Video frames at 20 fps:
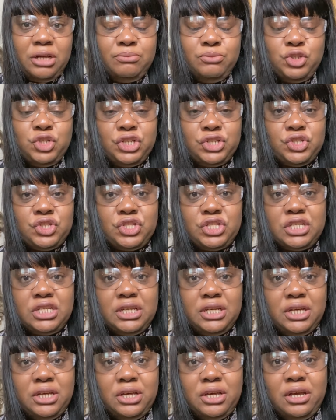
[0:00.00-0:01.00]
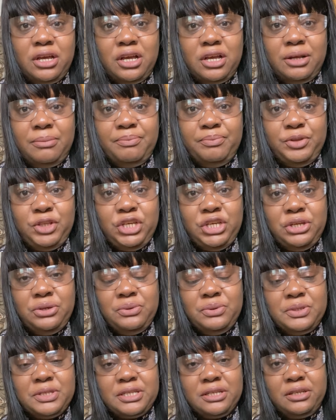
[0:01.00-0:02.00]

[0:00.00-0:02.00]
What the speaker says: Just use